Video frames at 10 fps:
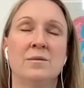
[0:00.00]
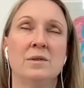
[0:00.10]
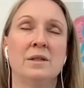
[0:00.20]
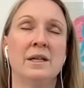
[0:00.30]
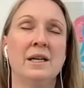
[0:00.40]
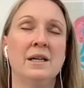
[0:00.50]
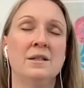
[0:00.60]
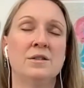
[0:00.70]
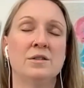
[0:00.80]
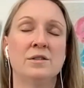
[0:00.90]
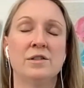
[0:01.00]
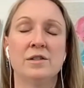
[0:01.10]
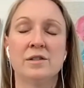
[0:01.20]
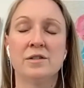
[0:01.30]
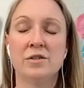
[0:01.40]
we'll each
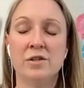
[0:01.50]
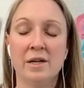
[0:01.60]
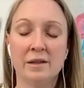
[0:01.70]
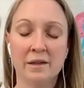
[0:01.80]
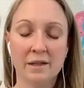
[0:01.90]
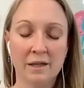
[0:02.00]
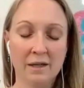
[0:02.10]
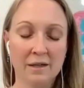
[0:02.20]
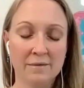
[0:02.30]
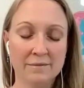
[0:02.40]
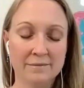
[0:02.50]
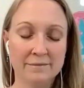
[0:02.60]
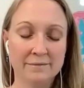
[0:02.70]
just gently